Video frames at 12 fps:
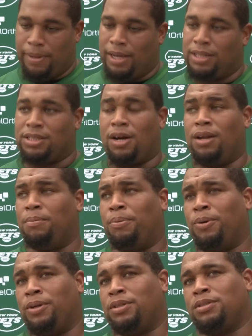Man, it's all
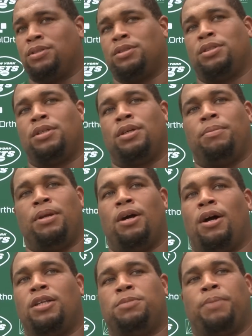important. I mean,
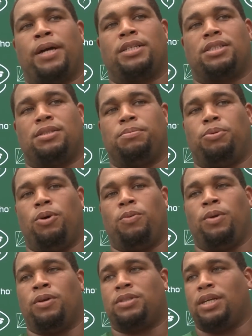all these practices are important.
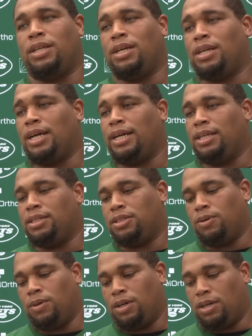We don't take nothing lightly.
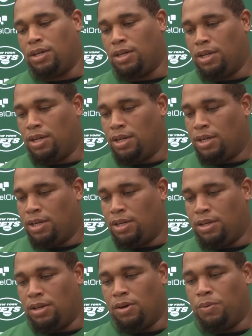So,
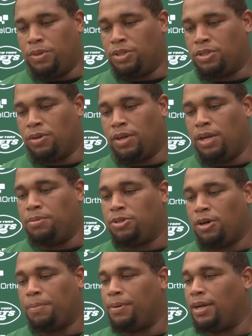you know, we're just going to keep
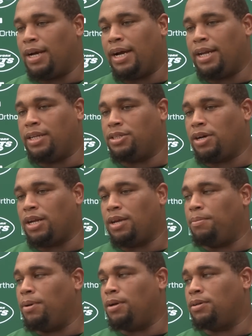sharpening the iron and try to
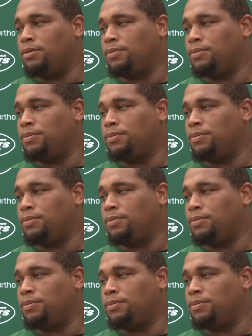get better.